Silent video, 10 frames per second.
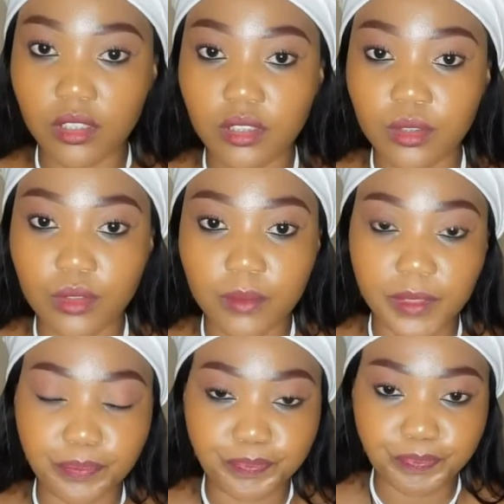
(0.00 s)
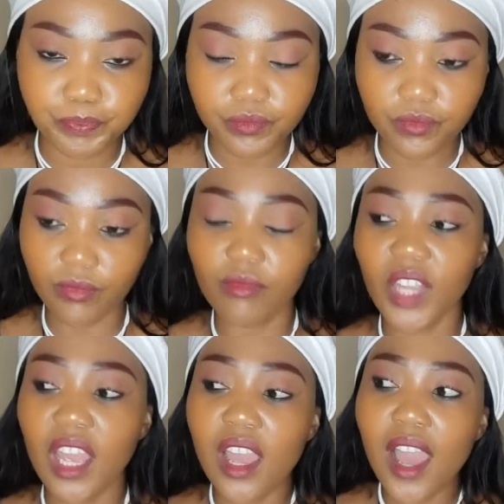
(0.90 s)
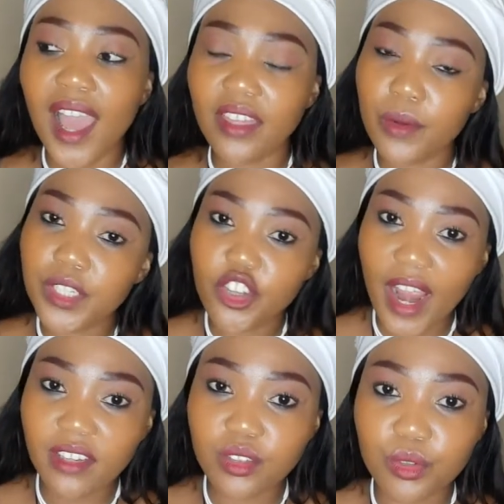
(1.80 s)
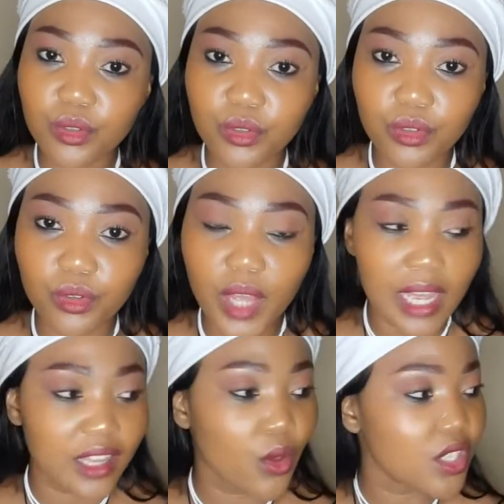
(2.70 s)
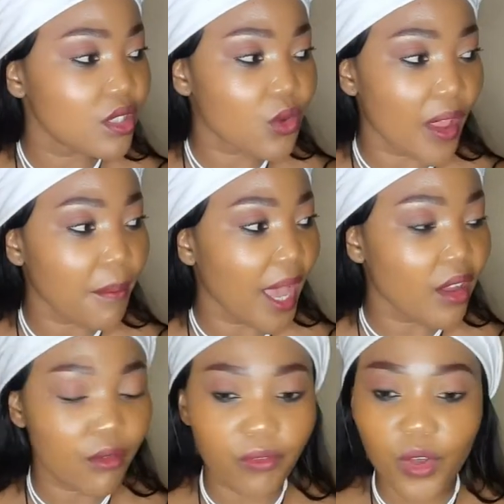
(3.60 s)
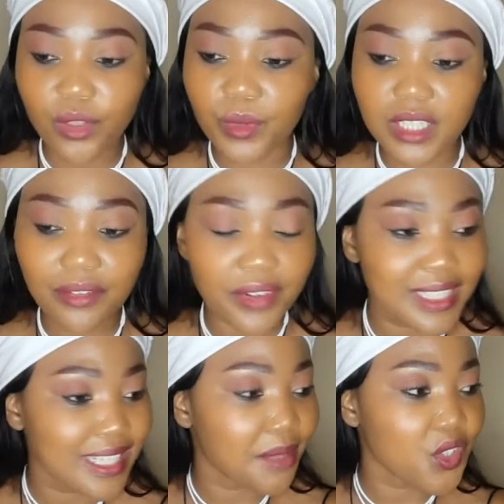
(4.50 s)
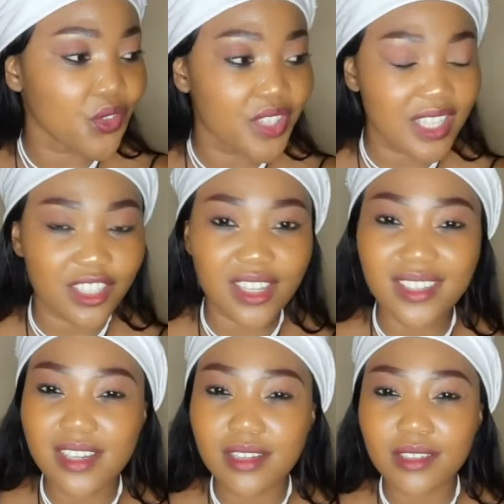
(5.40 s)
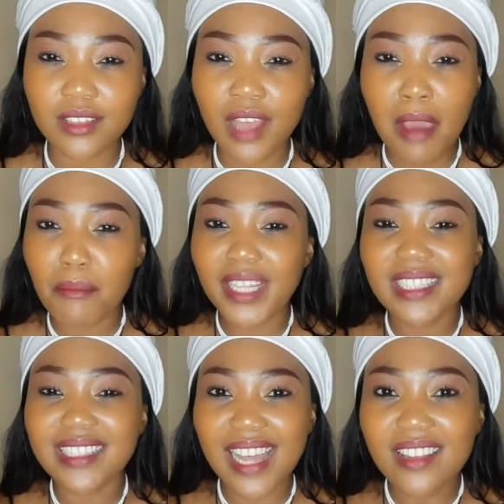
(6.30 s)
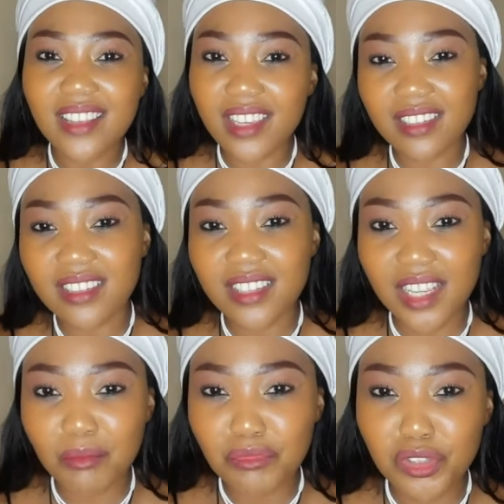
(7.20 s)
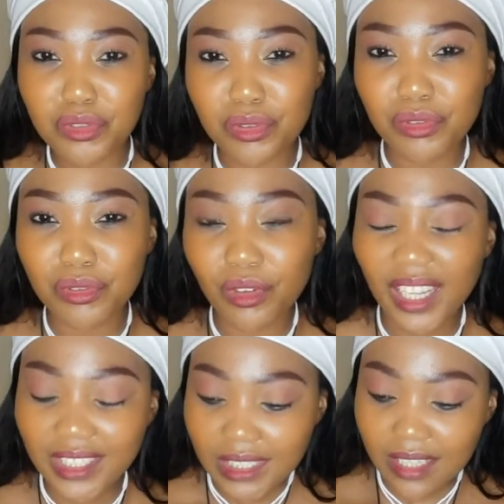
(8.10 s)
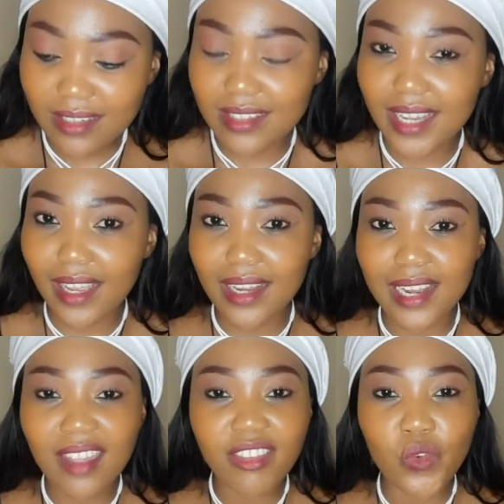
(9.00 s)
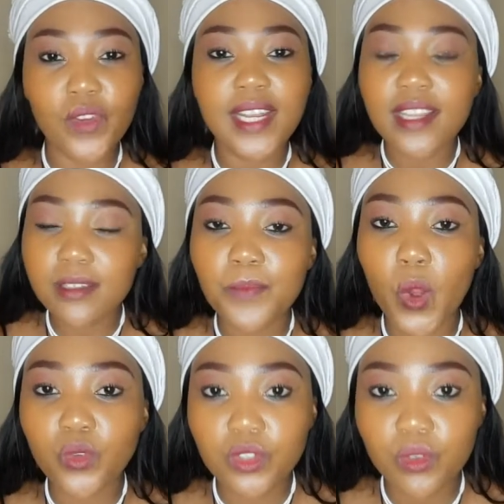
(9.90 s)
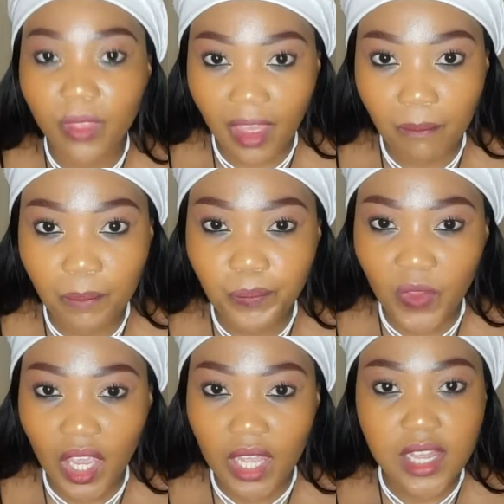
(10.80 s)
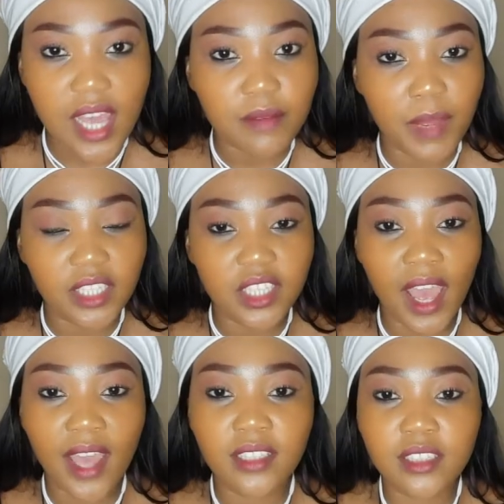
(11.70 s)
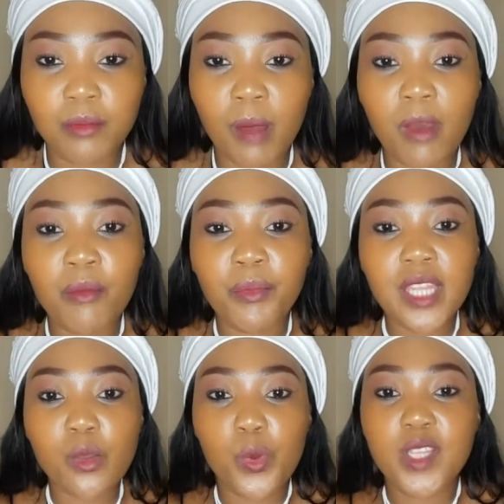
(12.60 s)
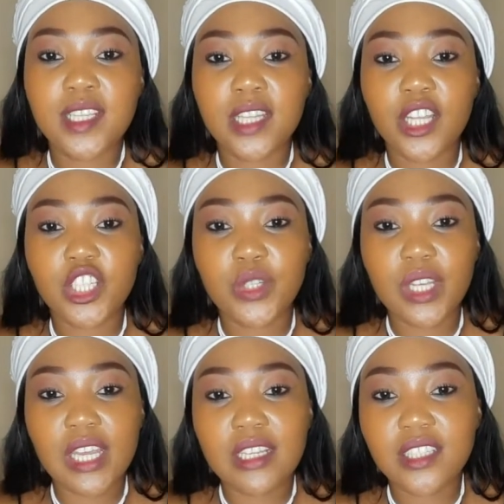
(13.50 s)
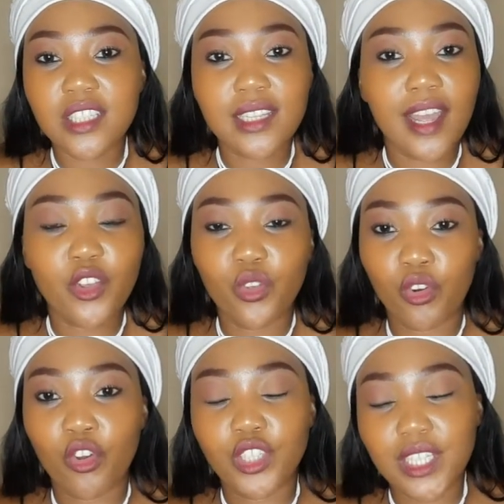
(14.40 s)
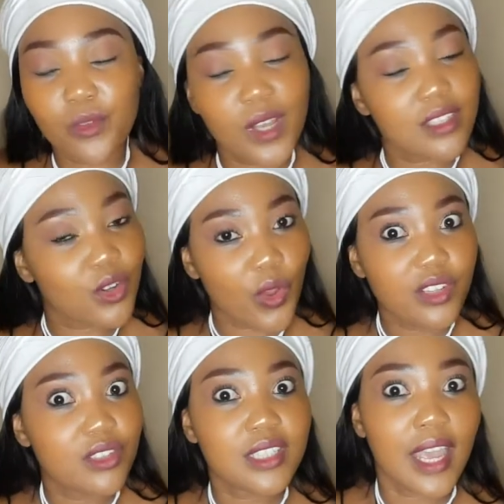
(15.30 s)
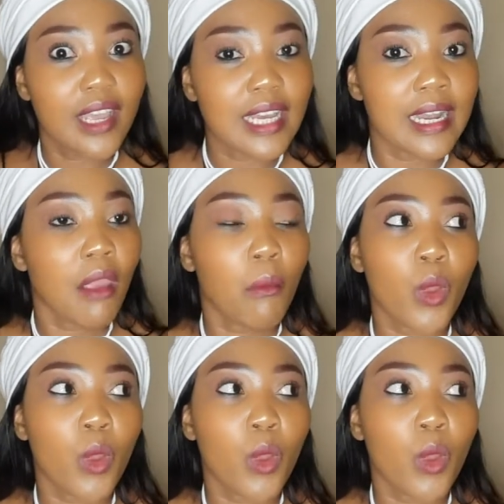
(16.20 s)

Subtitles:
excuse me. And they were just going back and forth with different names, different suggestions, but nothing seemed to stick. Nothing really spoke to them that much. And my mom, being the person that she is, like, you know, she wasn't going to take a name